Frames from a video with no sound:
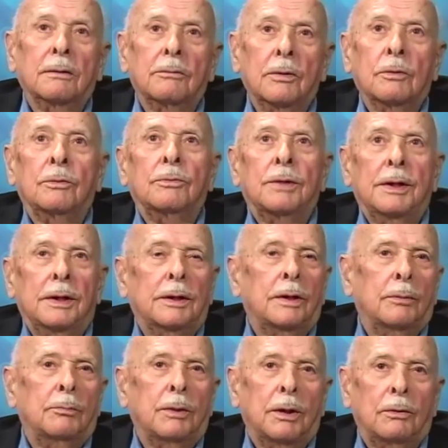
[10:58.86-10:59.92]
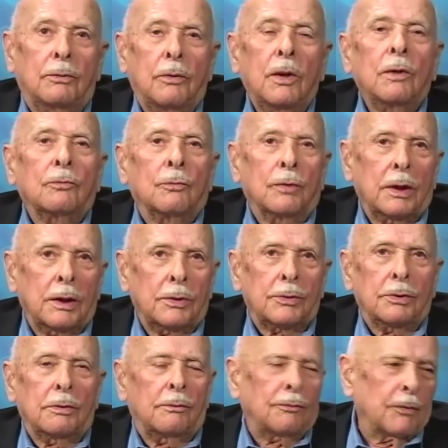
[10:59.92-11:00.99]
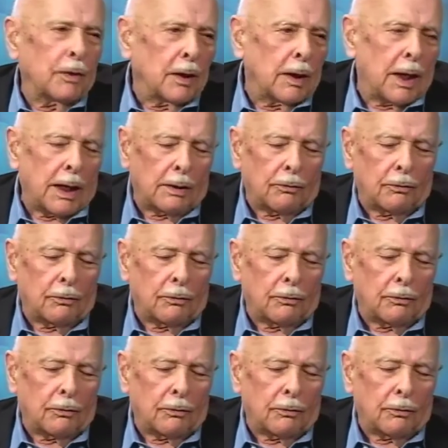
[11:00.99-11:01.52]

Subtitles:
it needed to be regional for a lot of